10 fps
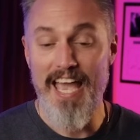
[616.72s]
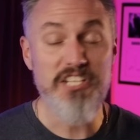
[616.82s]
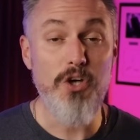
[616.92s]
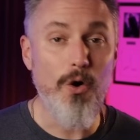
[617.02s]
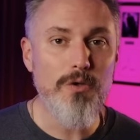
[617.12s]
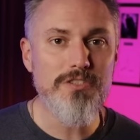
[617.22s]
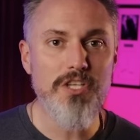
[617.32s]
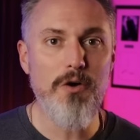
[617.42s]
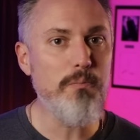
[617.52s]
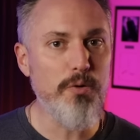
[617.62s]
It's
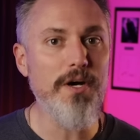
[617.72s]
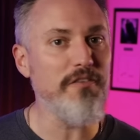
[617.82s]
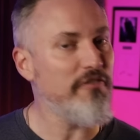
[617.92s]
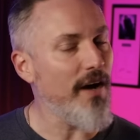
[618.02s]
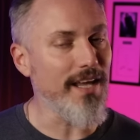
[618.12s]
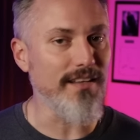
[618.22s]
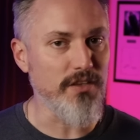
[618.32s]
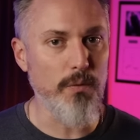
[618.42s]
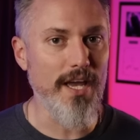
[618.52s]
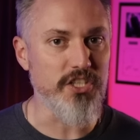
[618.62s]
also pretty funny
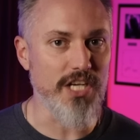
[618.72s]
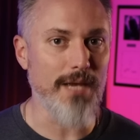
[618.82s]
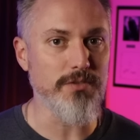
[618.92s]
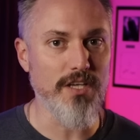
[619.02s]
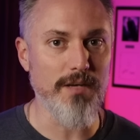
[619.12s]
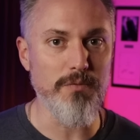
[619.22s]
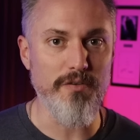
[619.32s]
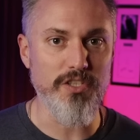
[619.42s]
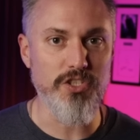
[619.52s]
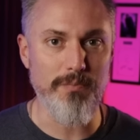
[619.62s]
the way a James Gunn
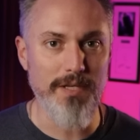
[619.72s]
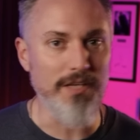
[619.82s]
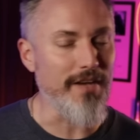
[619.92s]
movie should be.